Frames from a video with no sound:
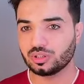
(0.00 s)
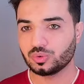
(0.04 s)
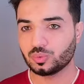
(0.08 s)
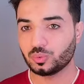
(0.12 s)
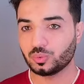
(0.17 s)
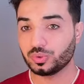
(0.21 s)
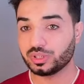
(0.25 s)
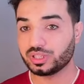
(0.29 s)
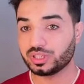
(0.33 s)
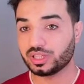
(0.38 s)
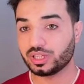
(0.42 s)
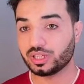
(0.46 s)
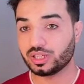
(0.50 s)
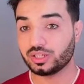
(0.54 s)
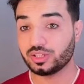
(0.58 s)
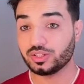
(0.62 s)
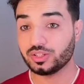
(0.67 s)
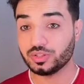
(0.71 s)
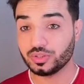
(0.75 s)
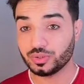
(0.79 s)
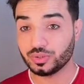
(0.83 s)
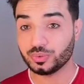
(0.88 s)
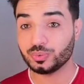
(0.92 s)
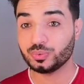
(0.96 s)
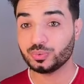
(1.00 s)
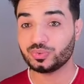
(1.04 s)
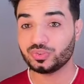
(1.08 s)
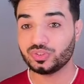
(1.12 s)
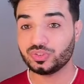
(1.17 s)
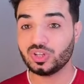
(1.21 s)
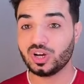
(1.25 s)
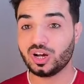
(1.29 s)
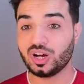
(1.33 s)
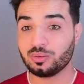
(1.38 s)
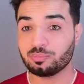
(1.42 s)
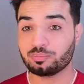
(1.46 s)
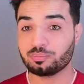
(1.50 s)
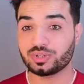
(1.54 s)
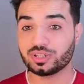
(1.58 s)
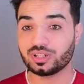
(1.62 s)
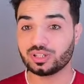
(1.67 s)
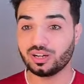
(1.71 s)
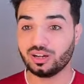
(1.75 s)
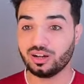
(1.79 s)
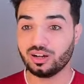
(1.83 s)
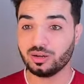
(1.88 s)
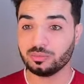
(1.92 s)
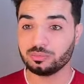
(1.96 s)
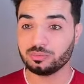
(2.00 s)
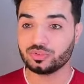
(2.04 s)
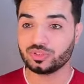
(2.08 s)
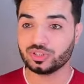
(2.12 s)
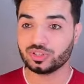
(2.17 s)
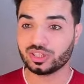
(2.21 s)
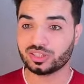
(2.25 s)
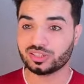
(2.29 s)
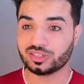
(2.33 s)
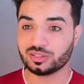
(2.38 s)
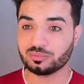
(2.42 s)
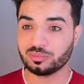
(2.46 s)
we can use dop object